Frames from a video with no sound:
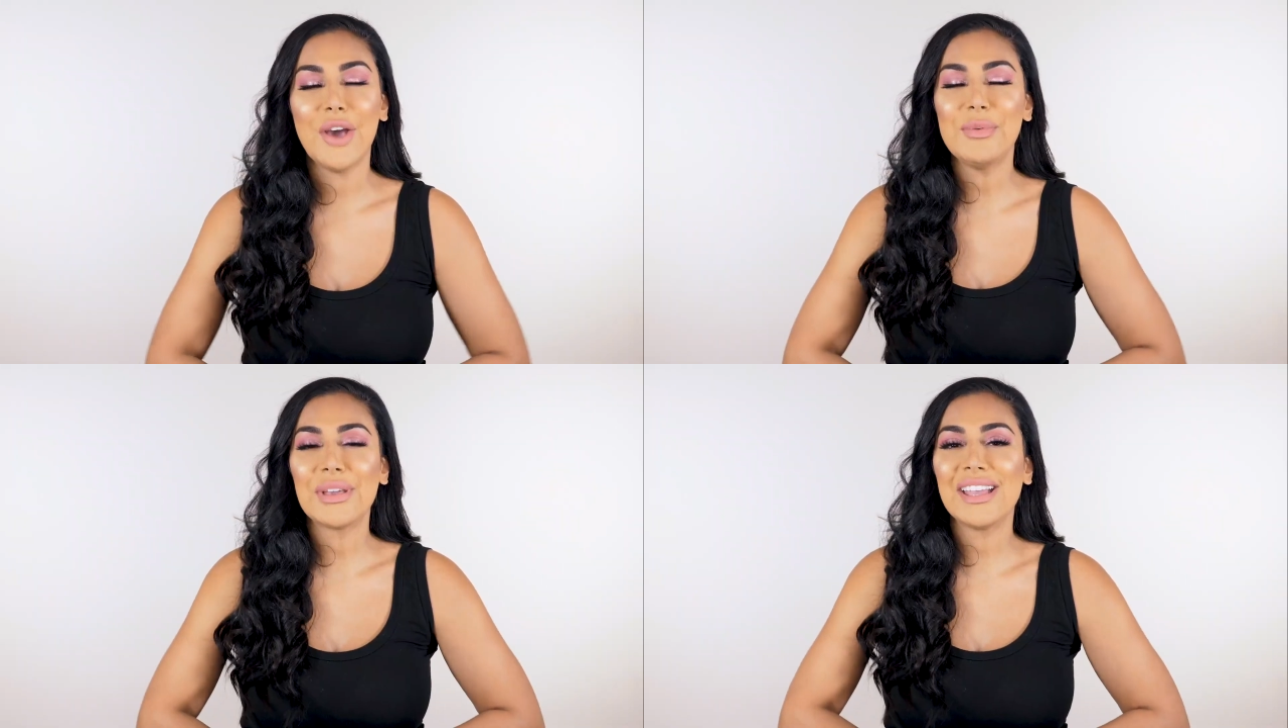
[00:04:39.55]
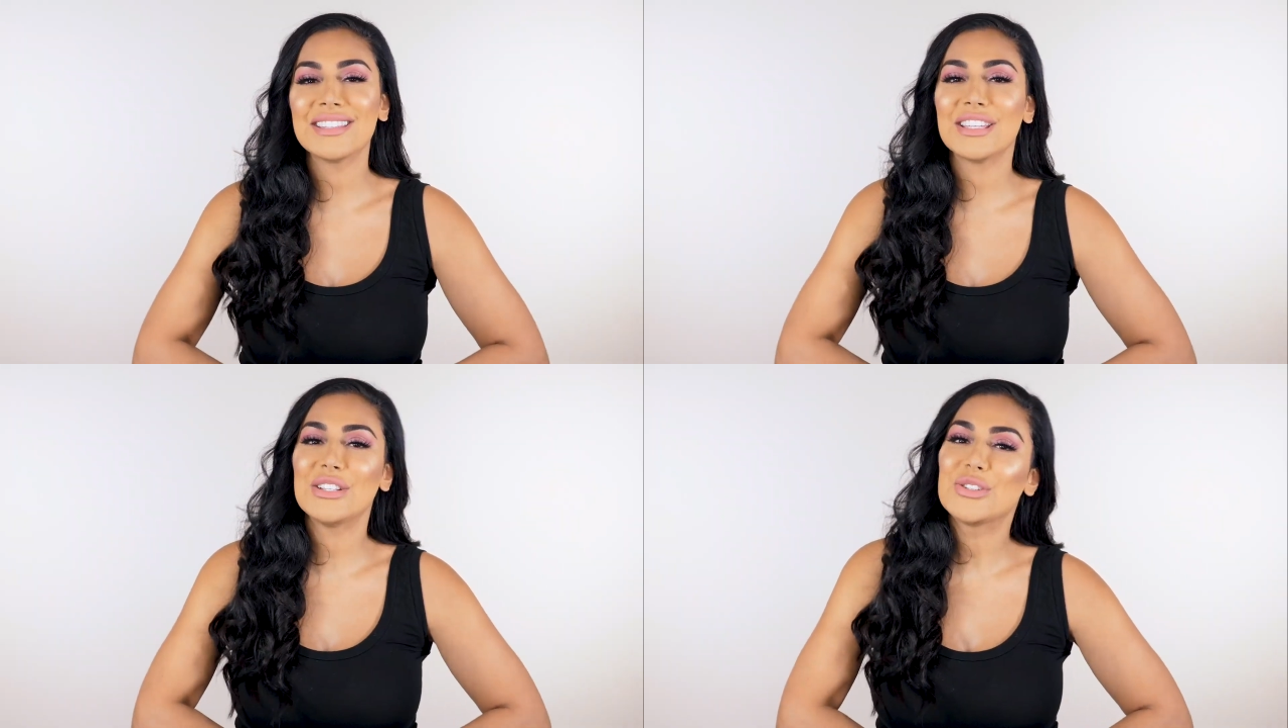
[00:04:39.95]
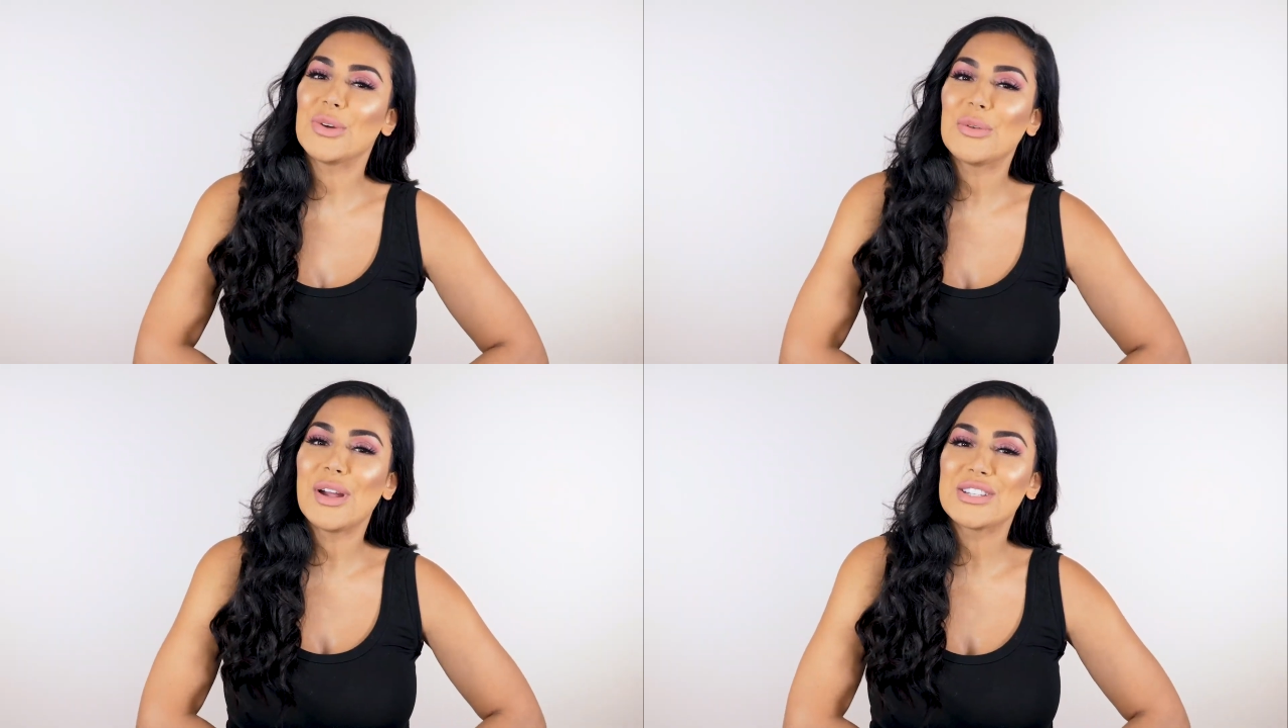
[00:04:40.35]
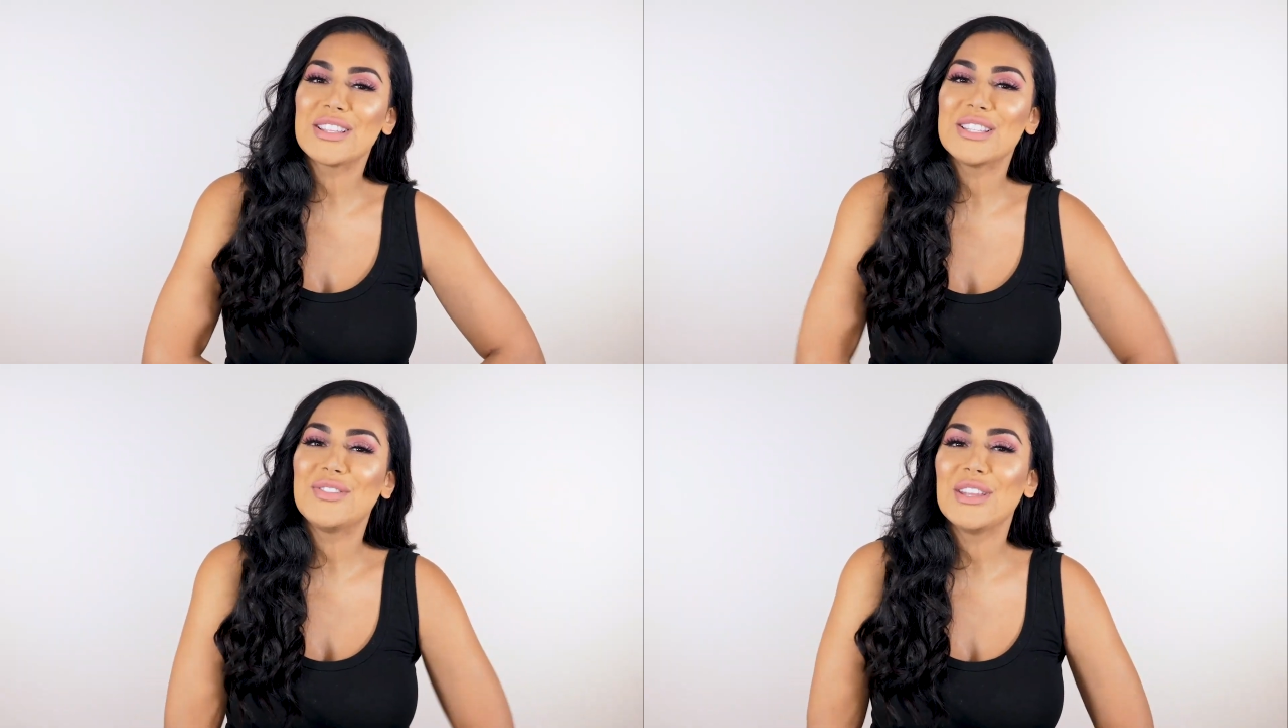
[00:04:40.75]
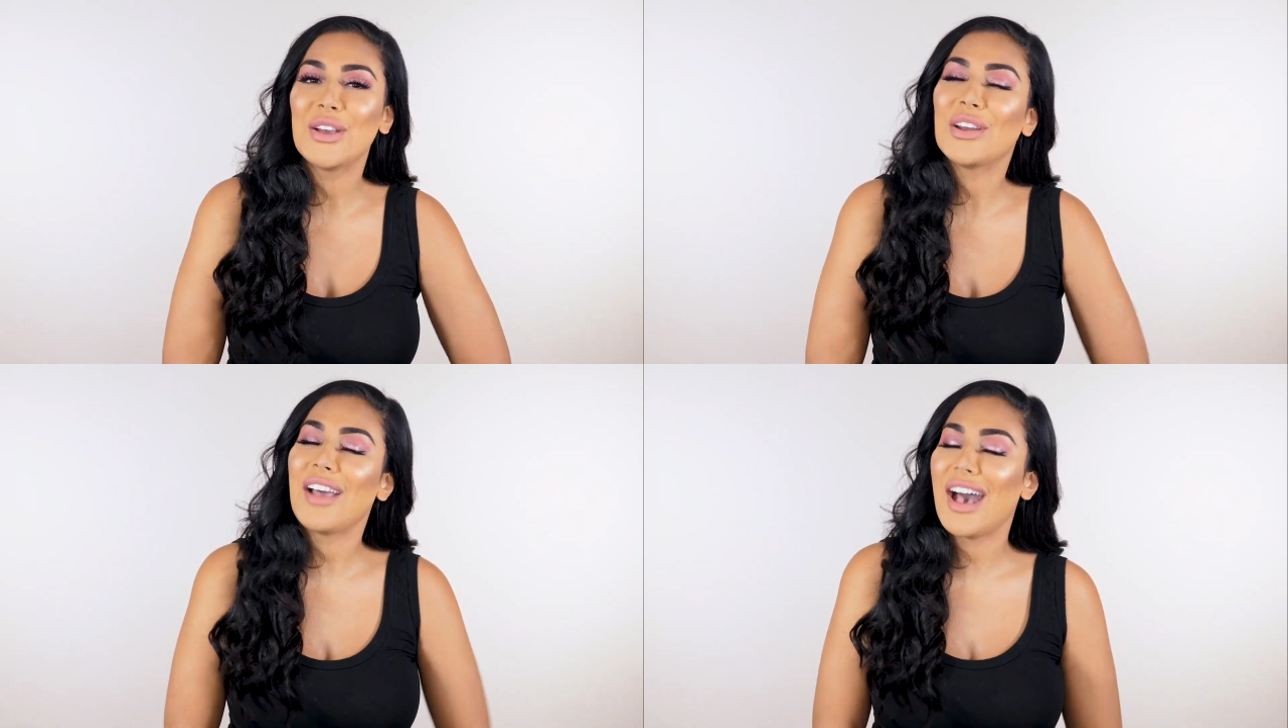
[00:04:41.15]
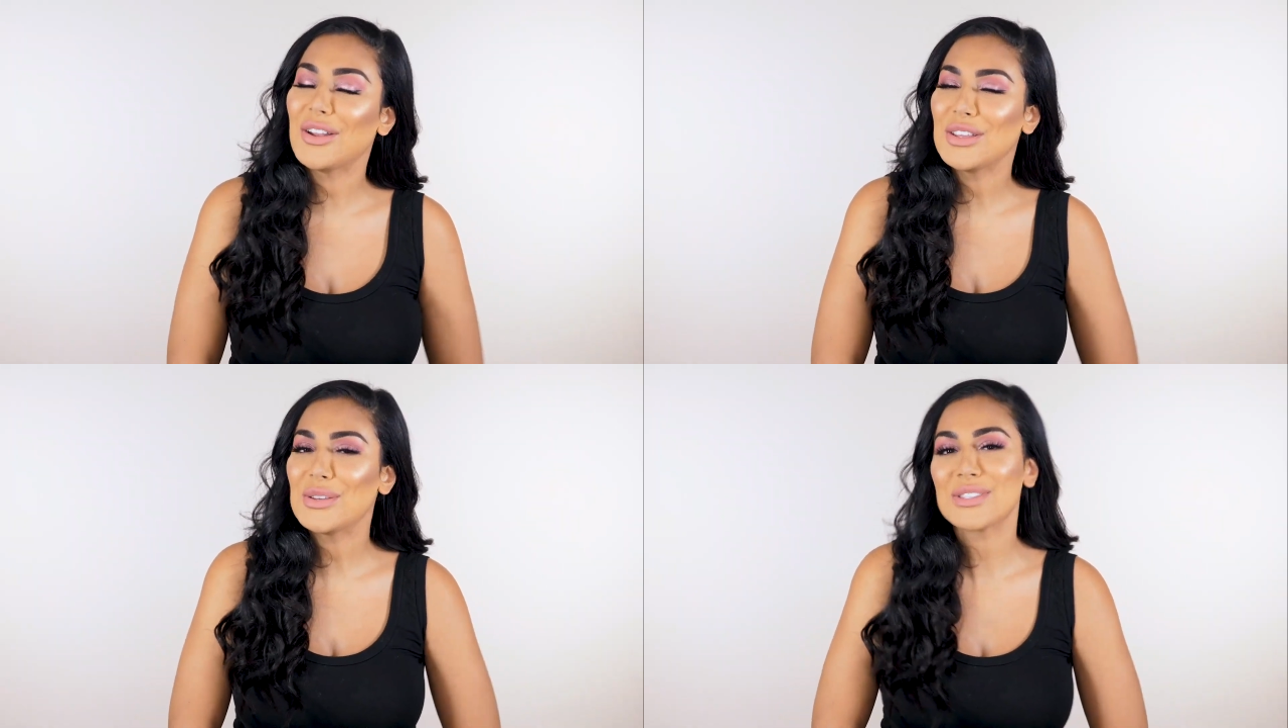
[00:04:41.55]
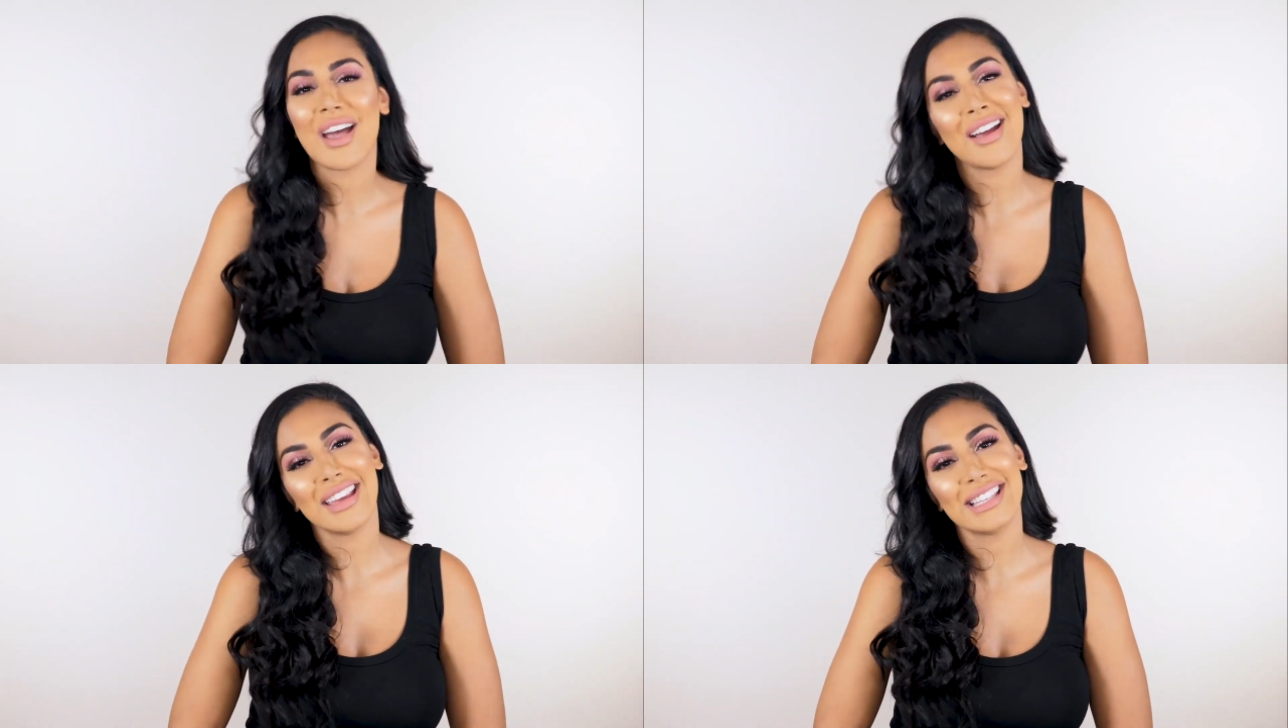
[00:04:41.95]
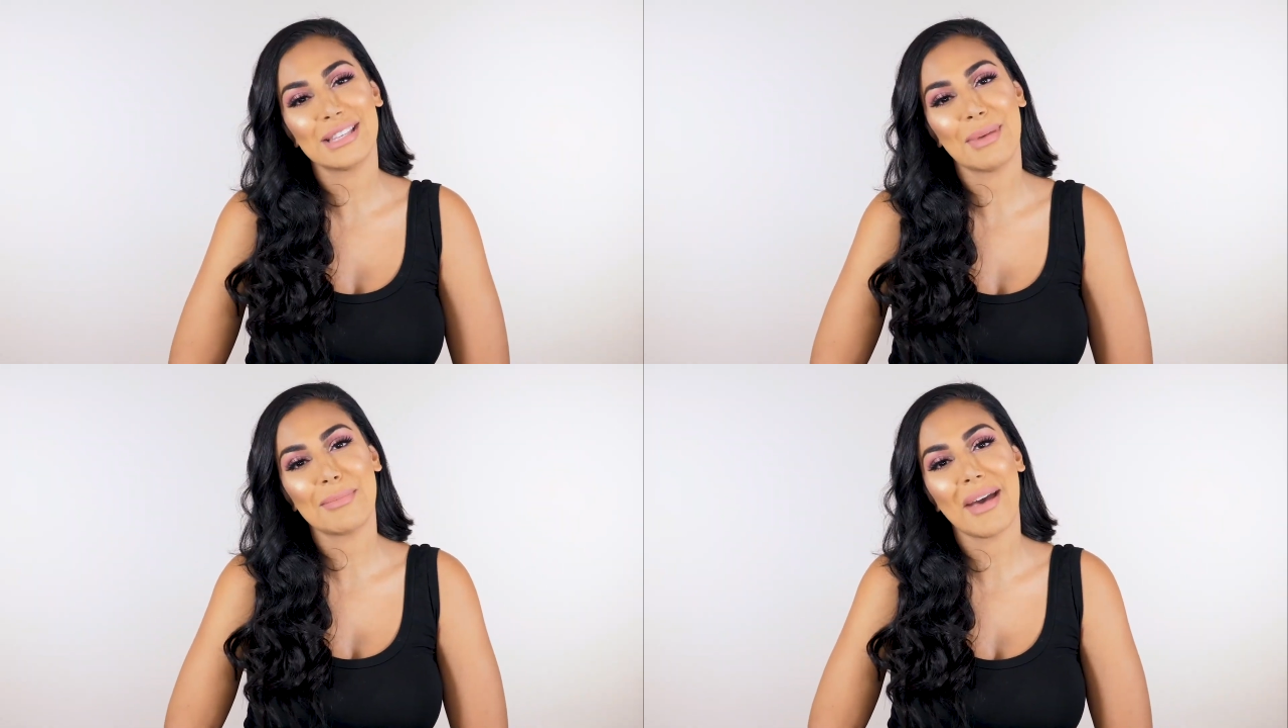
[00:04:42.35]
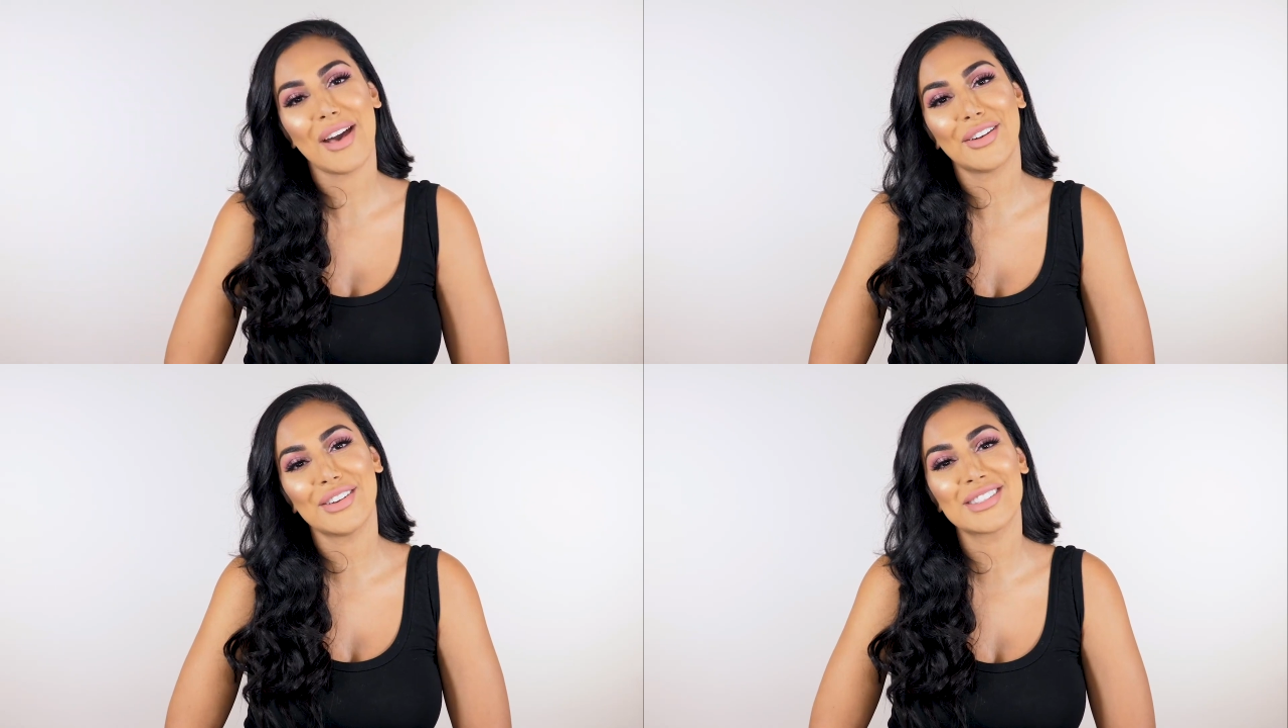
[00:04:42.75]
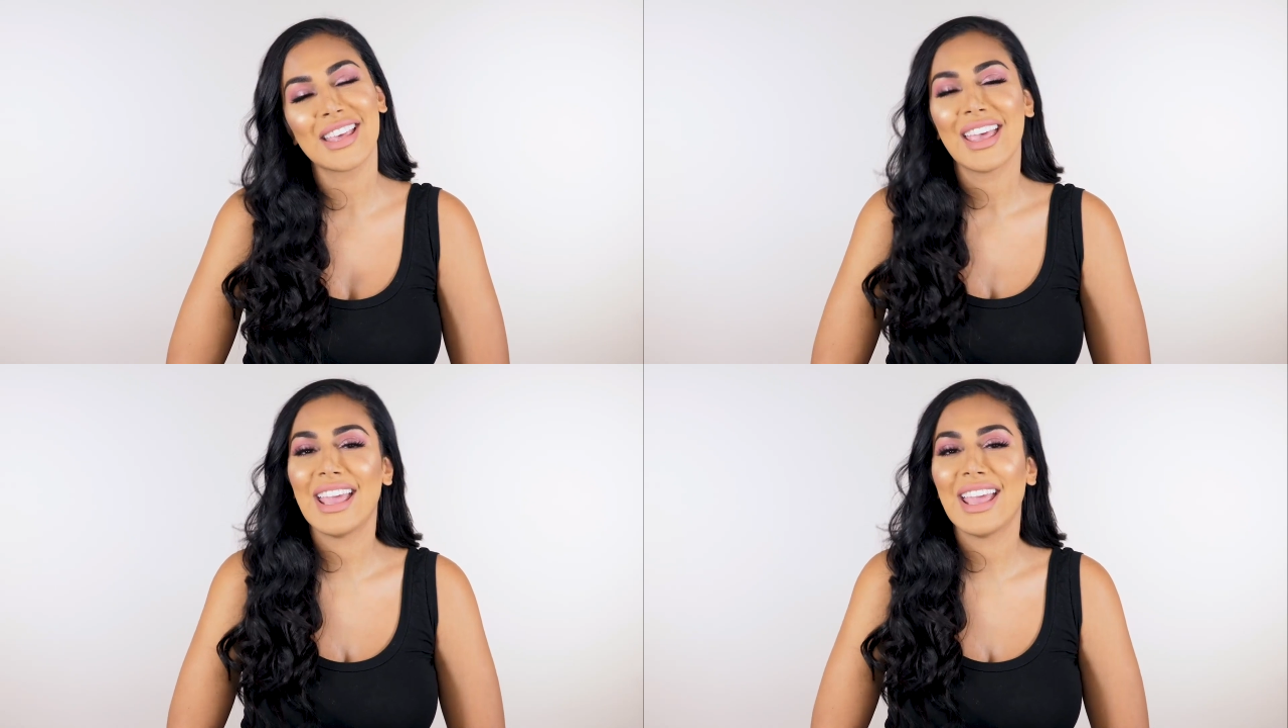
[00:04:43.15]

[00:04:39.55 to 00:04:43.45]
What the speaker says: I hope you guys enjoyed watching this video on how to use our Easy Bake powders